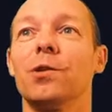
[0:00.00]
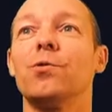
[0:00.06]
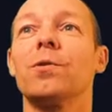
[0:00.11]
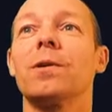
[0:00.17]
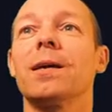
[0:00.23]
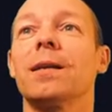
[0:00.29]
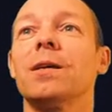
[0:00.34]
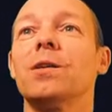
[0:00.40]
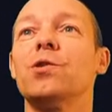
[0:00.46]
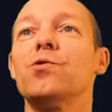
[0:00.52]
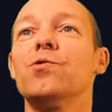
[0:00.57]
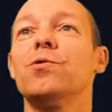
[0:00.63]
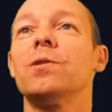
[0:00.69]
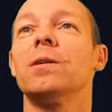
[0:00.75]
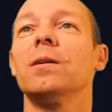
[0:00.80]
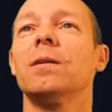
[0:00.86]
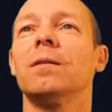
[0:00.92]
you get a
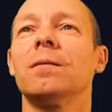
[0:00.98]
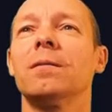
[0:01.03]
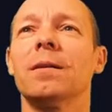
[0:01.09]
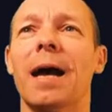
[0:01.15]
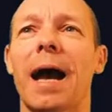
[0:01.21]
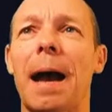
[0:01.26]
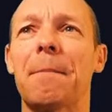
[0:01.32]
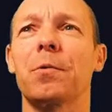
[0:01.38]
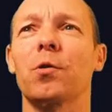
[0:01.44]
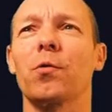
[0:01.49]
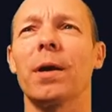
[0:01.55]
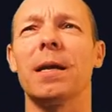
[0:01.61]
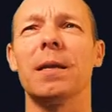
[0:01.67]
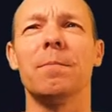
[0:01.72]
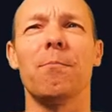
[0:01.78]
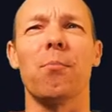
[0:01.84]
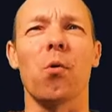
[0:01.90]
Union
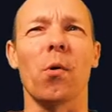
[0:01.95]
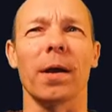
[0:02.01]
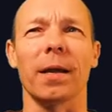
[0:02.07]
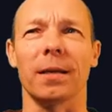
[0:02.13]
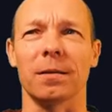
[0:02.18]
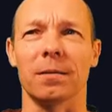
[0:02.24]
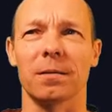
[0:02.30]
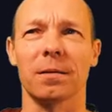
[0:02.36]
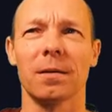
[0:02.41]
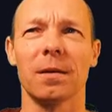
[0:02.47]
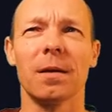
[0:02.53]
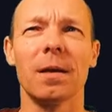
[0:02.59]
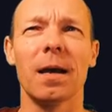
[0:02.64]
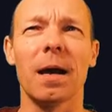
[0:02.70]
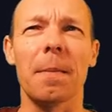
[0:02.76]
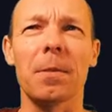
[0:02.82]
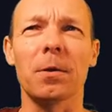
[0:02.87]
upgrade point.
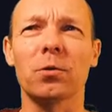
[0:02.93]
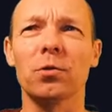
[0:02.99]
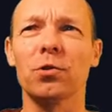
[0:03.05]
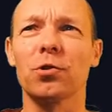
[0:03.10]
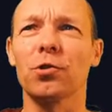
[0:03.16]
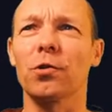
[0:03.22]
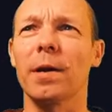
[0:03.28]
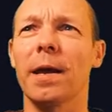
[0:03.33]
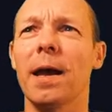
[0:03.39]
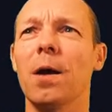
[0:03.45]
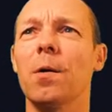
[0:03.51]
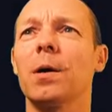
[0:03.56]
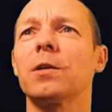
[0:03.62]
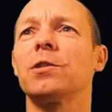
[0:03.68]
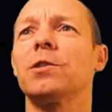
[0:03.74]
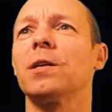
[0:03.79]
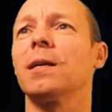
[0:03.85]
I'm not too sure
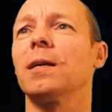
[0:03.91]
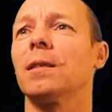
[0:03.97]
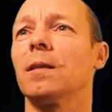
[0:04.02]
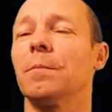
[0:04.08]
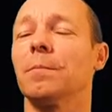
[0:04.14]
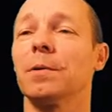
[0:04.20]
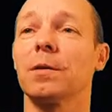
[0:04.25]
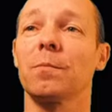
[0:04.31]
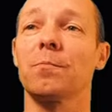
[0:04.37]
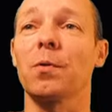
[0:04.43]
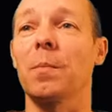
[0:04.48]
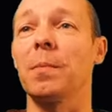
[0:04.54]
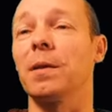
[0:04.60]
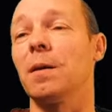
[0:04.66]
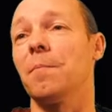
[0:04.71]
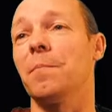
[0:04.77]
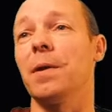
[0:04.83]
how else you get them. It'll
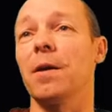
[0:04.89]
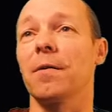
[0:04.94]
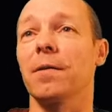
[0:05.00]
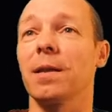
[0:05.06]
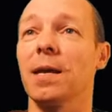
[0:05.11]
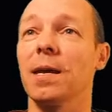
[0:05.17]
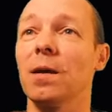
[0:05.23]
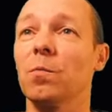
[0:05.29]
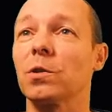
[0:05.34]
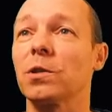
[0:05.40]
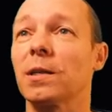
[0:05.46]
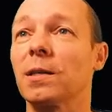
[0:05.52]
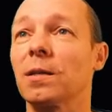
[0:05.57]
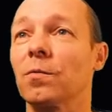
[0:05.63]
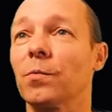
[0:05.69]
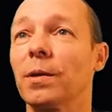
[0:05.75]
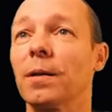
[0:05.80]
probably appear in here, which I
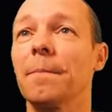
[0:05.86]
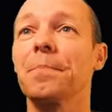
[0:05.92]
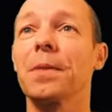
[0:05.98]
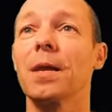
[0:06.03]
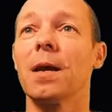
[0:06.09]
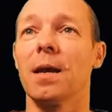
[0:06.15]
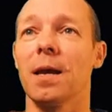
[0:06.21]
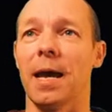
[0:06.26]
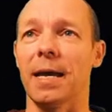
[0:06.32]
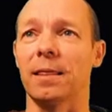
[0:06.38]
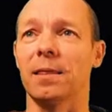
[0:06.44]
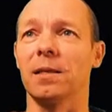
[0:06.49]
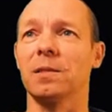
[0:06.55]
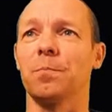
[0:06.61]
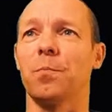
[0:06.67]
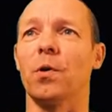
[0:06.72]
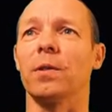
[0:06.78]
didn't read. At
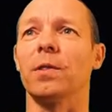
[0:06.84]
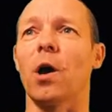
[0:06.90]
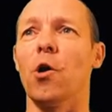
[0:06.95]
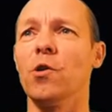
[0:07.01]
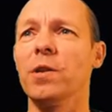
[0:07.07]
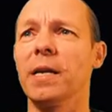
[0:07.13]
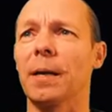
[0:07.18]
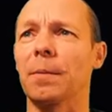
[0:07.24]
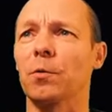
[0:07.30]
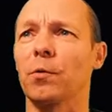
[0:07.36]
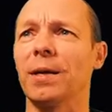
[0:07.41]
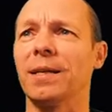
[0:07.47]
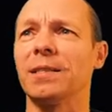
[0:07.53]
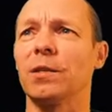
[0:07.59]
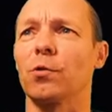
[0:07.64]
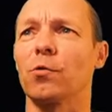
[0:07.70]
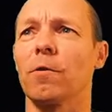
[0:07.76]
this point, the only
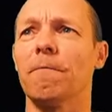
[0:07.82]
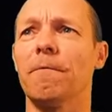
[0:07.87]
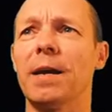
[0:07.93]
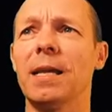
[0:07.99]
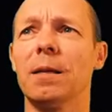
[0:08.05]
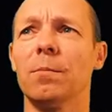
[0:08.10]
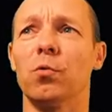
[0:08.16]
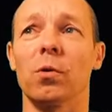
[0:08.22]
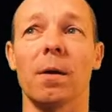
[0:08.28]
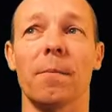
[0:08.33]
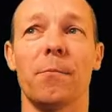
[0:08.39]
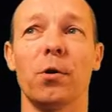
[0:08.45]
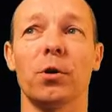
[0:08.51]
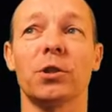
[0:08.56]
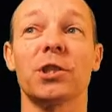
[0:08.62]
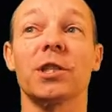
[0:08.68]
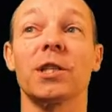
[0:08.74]
upgrades that are available are
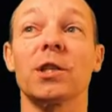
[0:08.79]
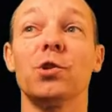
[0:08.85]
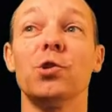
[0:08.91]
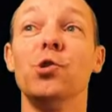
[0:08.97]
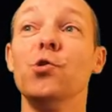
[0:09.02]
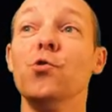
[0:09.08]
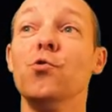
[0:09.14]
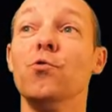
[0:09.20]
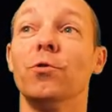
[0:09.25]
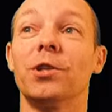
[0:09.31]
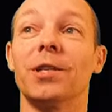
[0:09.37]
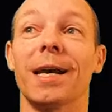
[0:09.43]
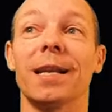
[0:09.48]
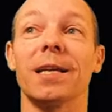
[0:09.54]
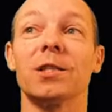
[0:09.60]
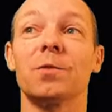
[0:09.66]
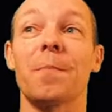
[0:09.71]
purchasing new
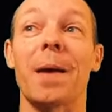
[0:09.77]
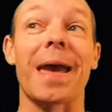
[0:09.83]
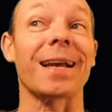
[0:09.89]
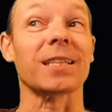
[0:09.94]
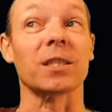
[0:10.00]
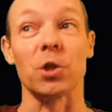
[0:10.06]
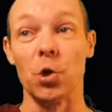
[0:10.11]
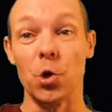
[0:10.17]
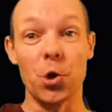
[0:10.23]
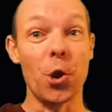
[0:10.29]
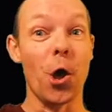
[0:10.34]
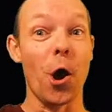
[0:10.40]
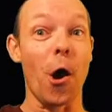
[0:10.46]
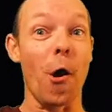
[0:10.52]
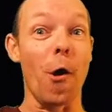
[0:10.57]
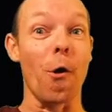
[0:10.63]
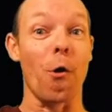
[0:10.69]
challenge packs.
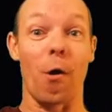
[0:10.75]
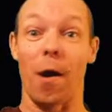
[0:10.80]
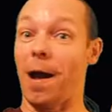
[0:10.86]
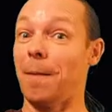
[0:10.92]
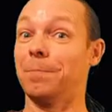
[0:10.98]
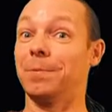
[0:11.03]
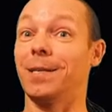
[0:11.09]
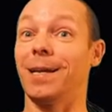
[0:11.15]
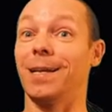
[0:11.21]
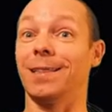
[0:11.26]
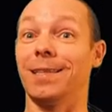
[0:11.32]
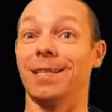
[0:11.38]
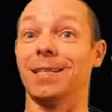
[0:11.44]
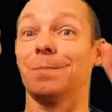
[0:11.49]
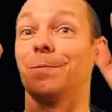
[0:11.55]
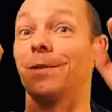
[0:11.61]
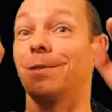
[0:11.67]
No, update
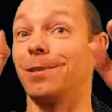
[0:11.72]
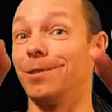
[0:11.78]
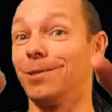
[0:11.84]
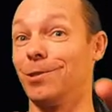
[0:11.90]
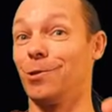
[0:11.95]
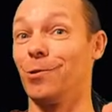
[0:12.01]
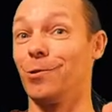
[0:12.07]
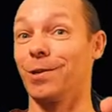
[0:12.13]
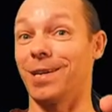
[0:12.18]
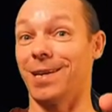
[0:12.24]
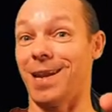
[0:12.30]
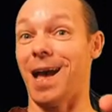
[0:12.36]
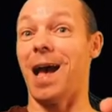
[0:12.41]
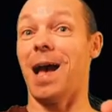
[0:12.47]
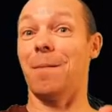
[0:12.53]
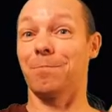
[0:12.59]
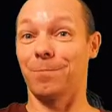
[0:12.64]
this because you can
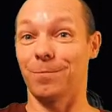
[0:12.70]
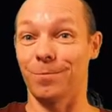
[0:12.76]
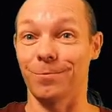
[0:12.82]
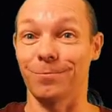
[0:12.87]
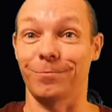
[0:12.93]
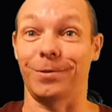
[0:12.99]
up